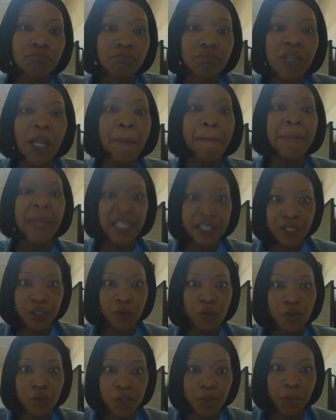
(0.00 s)

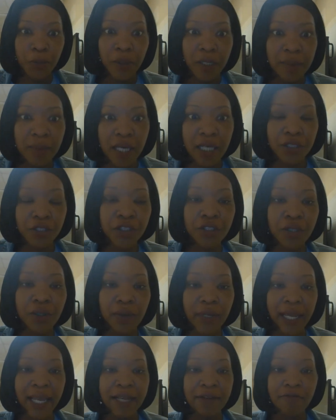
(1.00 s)
Missiles, pretty much,
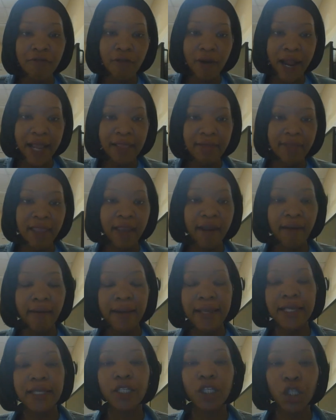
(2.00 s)
okay, right there
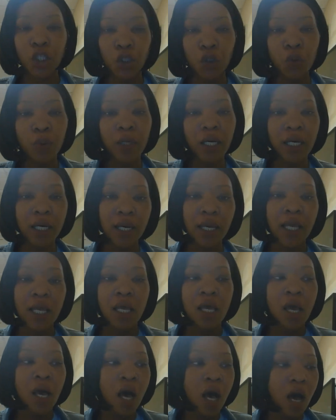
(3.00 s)
in Cuba.
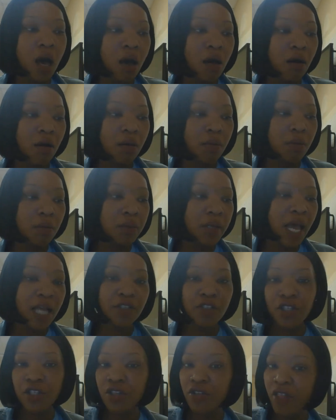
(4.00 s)
Not
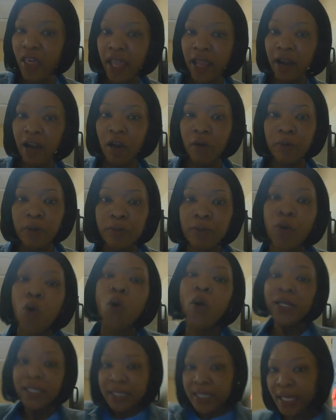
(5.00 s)
just there, but
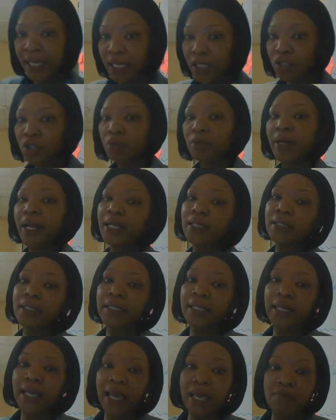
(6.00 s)
pointing
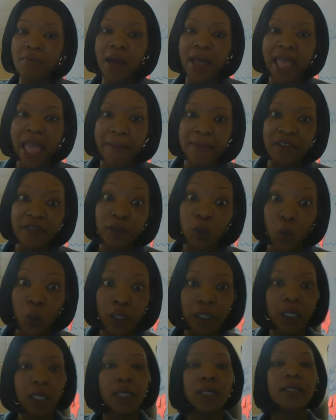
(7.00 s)
directly at Miami,
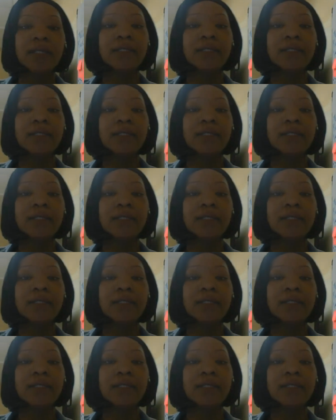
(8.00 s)
Florida.